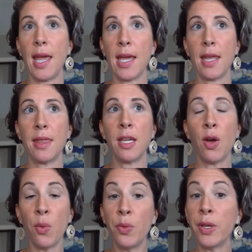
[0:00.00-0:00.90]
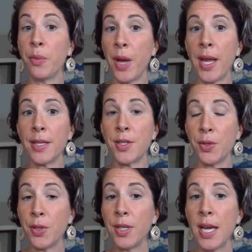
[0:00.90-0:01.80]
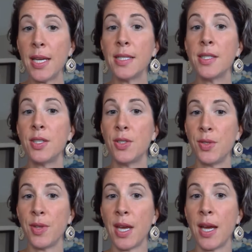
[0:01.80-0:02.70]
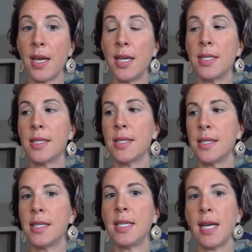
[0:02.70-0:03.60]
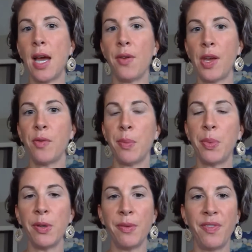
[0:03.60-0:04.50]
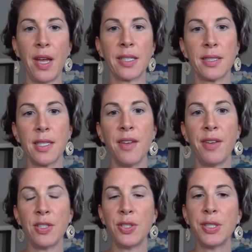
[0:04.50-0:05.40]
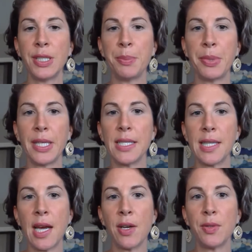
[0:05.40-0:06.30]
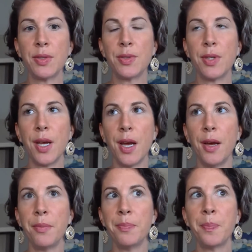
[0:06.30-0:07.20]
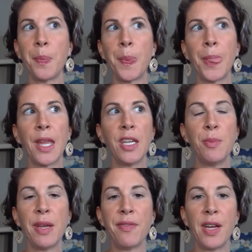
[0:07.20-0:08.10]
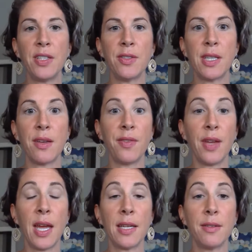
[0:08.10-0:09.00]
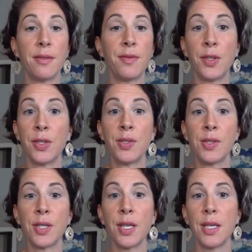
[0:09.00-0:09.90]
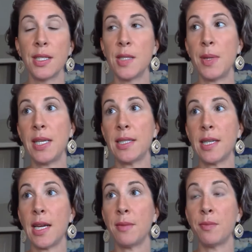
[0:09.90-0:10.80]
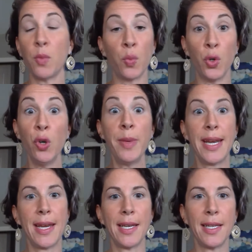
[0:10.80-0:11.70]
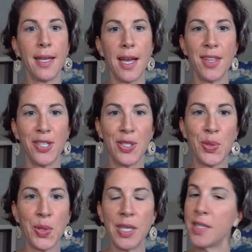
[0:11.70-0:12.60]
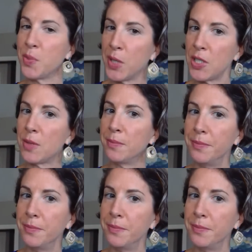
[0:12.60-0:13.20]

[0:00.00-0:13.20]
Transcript: And the only way to learn that is to do that and to see how that ripple effect eventually plays out. You may find yourself at first spending time ruminating on the stories, which